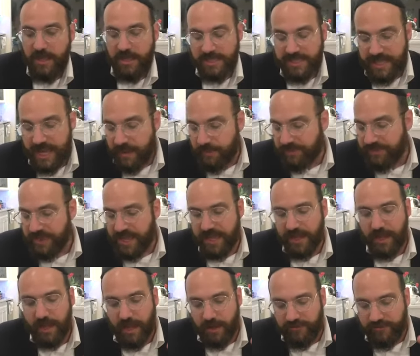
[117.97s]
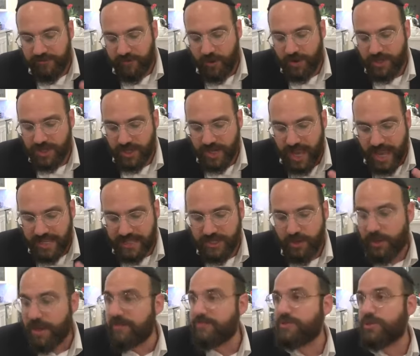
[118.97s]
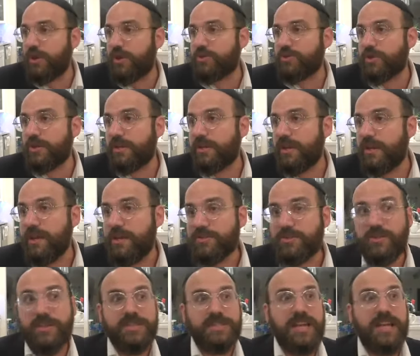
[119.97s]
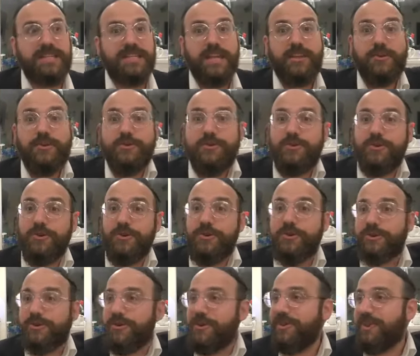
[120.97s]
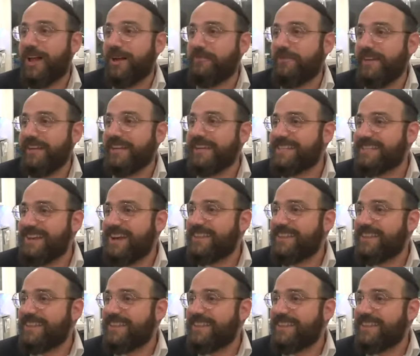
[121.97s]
Same thing. Unfortunately, I don't have children. So this guy's like, ooh, ooh, call on me. It's